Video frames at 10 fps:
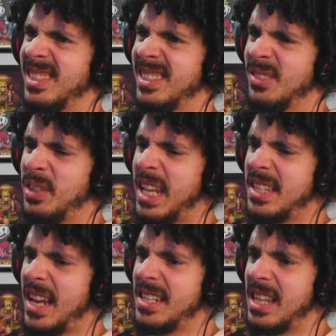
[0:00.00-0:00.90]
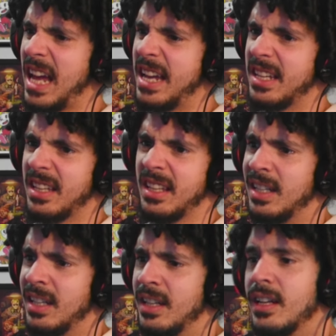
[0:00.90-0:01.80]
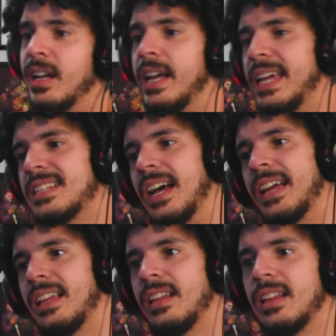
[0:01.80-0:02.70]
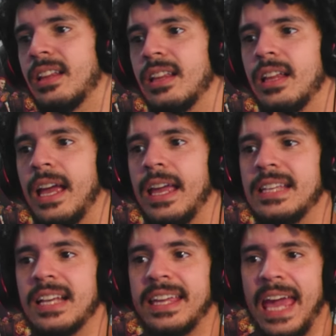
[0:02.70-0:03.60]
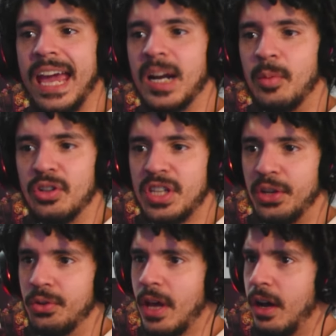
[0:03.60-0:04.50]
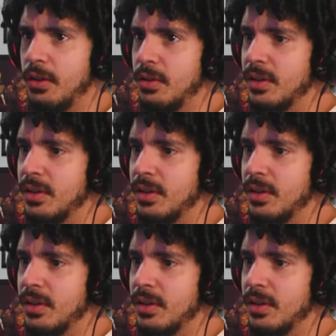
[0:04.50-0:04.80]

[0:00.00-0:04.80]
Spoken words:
What that tastes like? He's a cannibal too, though?